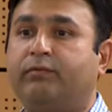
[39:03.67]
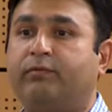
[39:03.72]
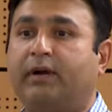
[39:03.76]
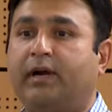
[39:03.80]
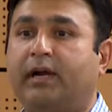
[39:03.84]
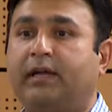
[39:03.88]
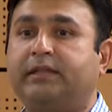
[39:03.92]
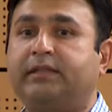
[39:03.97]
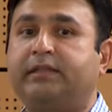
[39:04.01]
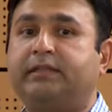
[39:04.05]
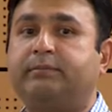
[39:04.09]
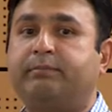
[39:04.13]

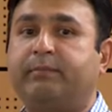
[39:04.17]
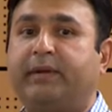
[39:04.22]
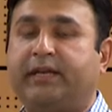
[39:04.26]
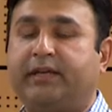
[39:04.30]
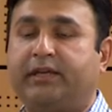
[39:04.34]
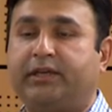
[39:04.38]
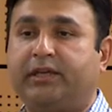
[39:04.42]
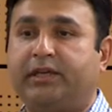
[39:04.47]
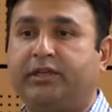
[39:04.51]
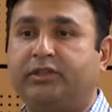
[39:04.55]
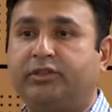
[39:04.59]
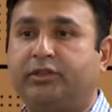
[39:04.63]
want this
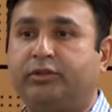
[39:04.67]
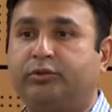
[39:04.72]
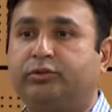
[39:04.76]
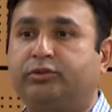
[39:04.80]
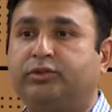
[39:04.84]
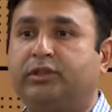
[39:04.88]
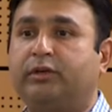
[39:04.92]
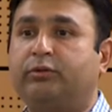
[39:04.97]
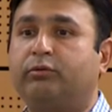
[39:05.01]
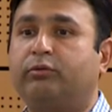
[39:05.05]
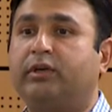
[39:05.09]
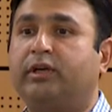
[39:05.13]
medication to
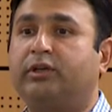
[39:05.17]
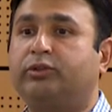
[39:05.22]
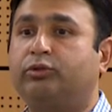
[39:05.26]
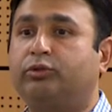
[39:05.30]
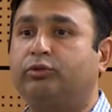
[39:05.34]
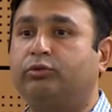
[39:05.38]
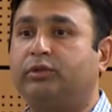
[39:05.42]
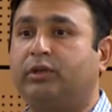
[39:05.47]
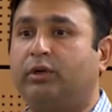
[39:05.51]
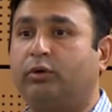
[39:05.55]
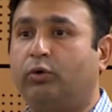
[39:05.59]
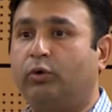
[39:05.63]
circulate
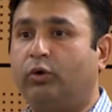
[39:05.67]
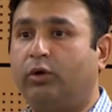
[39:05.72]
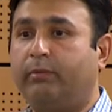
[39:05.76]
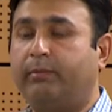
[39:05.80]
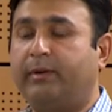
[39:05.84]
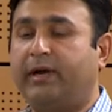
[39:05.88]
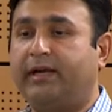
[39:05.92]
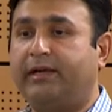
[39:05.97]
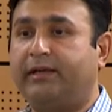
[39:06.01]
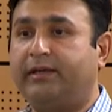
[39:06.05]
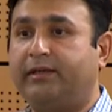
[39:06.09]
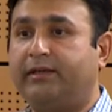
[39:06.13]
through the whole
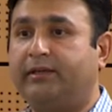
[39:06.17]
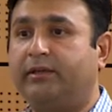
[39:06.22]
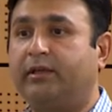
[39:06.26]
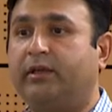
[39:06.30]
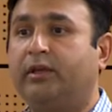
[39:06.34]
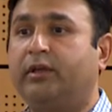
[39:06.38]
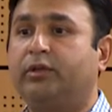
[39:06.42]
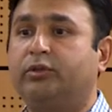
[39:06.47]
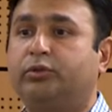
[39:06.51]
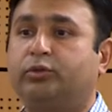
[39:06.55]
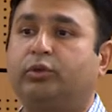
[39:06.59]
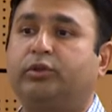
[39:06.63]
body
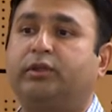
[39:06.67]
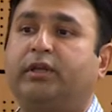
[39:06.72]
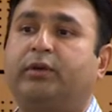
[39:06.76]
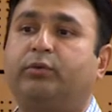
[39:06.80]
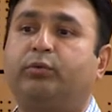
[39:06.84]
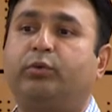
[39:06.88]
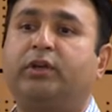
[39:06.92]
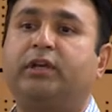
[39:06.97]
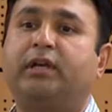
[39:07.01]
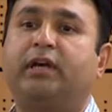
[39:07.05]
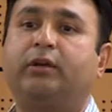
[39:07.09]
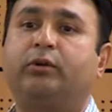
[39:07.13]
so that
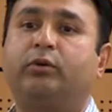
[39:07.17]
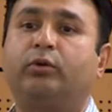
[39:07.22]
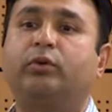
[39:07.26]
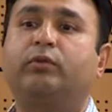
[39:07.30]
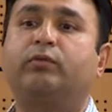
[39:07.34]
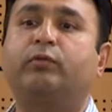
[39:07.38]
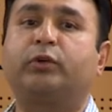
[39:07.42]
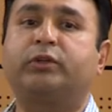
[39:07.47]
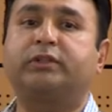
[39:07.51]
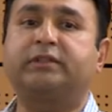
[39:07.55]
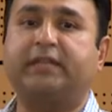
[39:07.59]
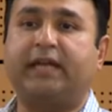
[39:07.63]
we can look
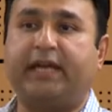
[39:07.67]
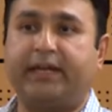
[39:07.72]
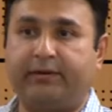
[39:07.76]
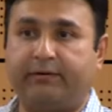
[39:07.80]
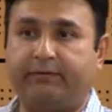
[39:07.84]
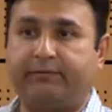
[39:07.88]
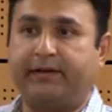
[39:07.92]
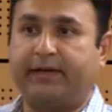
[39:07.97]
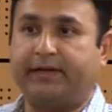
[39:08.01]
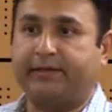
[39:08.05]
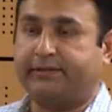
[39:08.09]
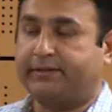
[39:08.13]
for side
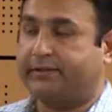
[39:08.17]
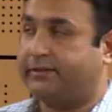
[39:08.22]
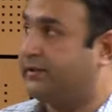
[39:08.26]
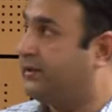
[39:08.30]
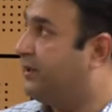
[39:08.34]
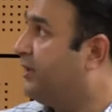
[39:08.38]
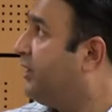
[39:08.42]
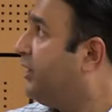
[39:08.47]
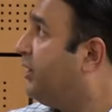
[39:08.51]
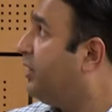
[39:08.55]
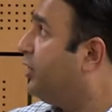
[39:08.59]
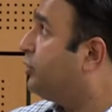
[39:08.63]
effects.
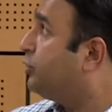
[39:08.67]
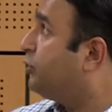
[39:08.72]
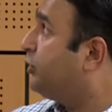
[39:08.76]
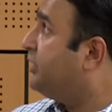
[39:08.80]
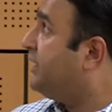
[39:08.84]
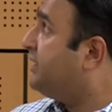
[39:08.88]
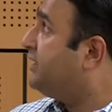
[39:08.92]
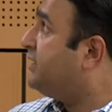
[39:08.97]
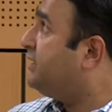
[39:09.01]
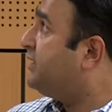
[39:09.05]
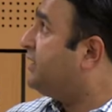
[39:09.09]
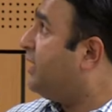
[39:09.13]
So
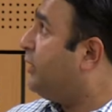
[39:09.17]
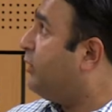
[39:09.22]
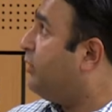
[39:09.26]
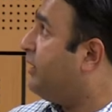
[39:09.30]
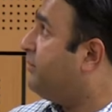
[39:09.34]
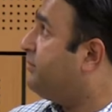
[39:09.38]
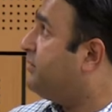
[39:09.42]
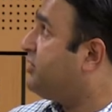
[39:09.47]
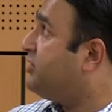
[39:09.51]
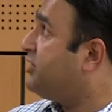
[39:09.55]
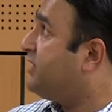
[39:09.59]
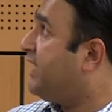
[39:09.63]
this is how
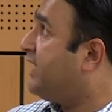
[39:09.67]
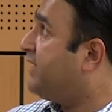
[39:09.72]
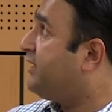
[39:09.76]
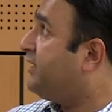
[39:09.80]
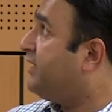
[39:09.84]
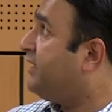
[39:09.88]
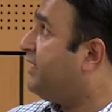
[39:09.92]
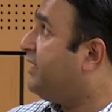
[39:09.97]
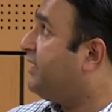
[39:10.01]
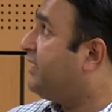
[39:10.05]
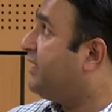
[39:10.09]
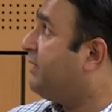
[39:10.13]
I'm
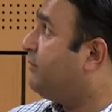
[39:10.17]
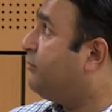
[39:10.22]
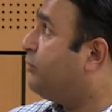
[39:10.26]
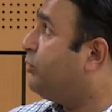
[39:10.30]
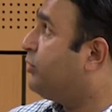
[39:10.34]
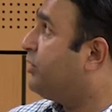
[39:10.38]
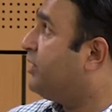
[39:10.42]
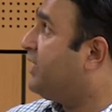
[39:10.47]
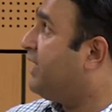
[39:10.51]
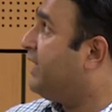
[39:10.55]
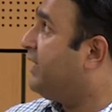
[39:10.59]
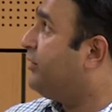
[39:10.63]
injecting it. I'm
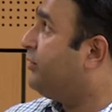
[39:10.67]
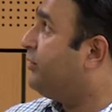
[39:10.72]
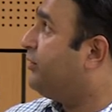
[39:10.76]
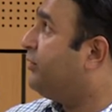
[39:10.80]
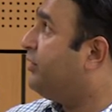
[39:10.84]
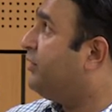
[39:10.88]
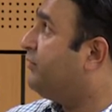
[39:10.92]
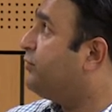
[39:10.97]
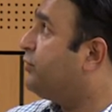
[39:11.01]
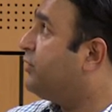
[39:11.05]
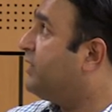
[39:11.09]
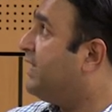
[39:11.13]
looking, I don't
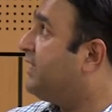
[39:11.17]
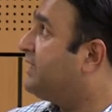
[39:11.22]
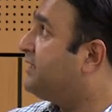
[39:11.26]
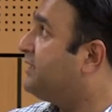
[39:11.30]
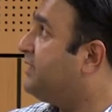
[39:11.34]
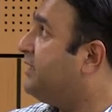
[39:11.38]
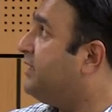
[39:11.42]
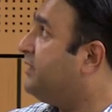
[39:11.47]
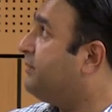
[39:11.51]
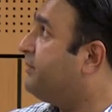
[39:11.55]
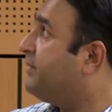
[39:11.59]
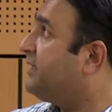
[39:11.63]
know if you guys
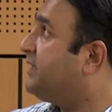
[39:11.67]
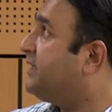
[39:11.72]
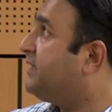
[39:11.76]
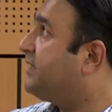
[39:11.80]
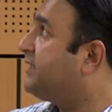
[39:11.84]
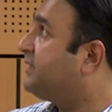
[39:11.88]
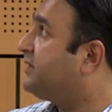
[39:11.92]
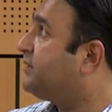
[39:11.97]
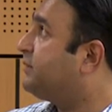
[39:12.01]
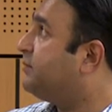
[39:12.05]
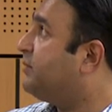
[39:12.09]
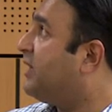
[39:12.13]
see it, but there
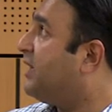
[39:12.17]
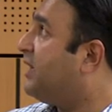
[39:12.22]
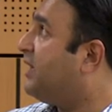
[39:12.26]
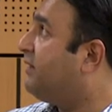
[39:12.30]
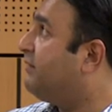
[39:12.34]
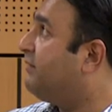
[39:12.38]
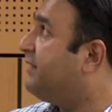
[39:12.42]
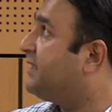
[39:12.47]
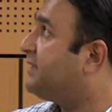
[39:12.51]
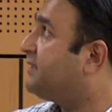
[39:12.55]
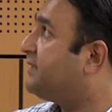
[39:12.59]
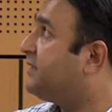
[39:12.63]
are
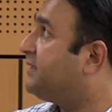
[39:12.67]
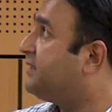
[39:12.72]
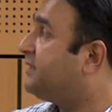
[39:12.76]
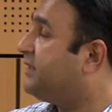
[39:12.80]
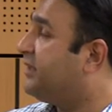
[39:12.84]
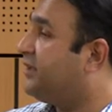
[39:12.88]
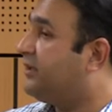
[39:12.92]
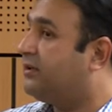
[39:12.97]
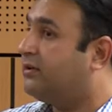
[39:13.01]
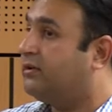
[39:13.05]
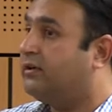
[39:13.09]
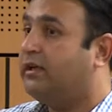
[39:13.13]
small vessels
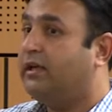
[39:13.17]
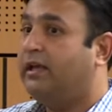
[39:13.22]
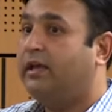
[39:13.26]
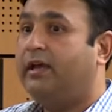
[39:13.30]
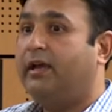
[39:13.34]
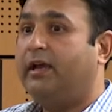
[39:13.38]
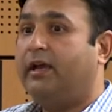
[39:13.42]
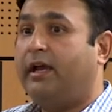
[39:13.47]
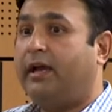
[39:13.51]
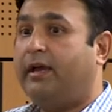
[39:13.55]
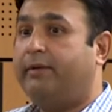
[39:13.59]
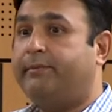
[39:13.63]
here.
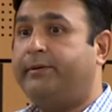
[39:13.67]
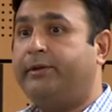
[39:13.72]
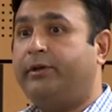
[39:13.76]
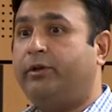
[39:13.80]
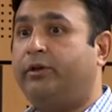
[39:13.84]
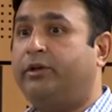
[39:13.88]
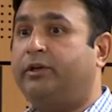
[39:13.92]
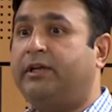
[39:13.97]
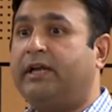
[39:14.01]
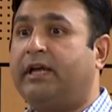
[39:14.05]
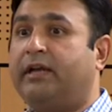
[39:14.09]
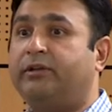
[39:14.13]
I'm a
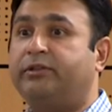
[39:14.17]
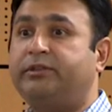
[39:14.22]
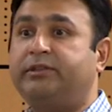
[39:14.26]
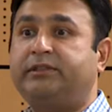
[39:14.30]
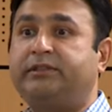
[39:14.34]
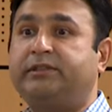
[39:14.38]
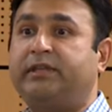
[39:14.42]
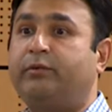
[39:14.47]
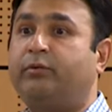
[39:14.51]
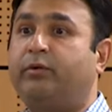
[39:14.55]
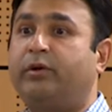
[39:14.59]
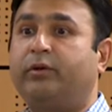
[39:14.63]

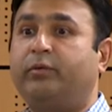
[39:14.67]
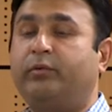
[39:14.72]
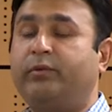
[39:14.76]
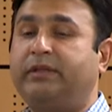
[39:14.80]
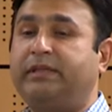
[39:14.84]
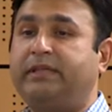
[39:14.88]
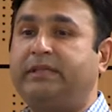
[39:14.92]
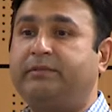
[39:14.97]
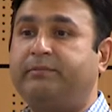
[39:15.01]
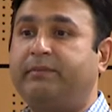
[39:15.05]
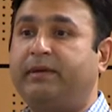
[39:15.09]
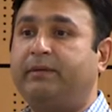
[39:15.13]
neonatologist, I work
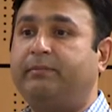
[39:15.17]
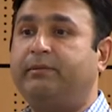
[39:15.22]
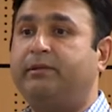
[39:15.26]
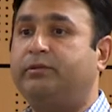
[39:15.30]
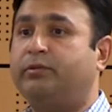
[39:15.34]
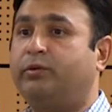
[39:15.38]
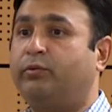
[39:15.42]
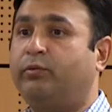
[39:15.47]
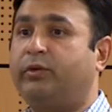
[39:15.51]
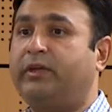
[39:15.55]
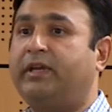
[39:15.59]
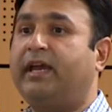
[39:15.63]
with these
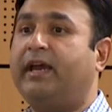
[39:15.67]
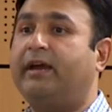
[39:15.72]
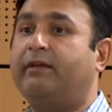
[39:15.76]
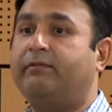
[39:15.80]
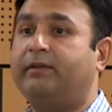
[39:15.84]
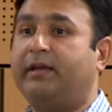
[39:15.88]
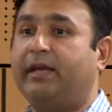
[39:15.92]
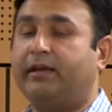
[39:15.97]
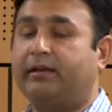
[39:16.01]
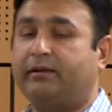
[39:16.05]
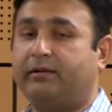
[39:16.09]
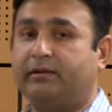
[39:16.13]
babies, so we have
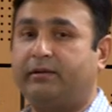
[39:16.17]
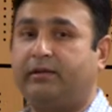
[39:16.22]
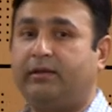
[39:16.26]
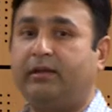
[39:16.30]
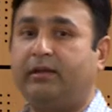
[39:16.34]
like